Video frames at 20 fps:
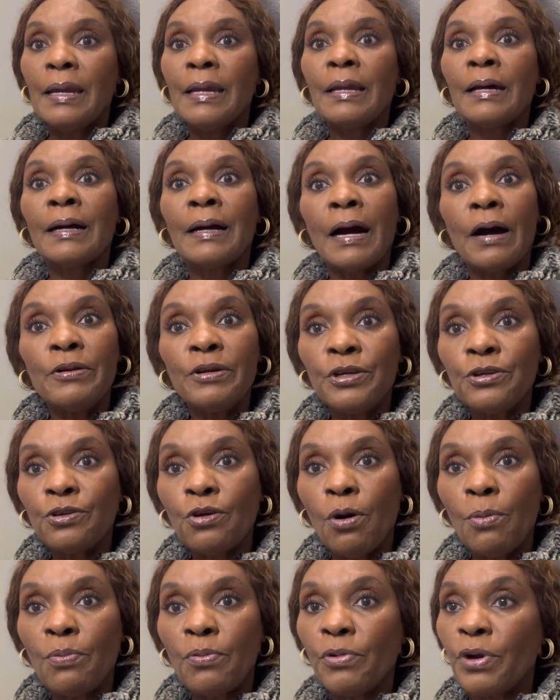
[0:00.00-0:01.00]
round it
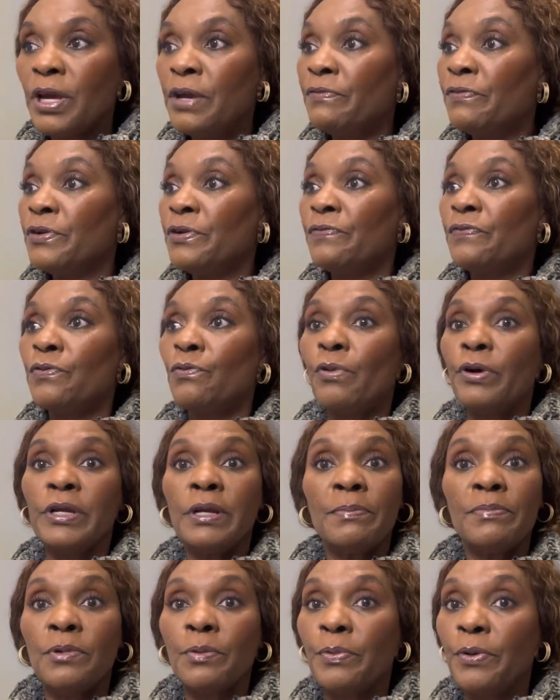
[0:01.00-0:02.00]
up. Even if you want
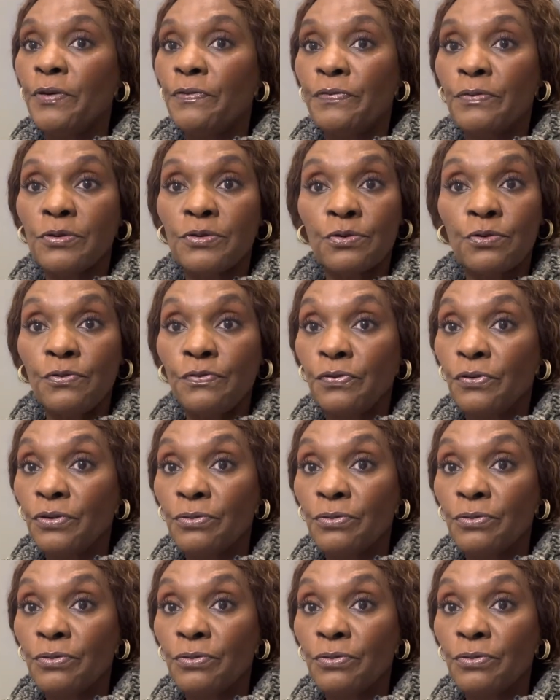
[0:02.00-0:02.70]
them to be away for school for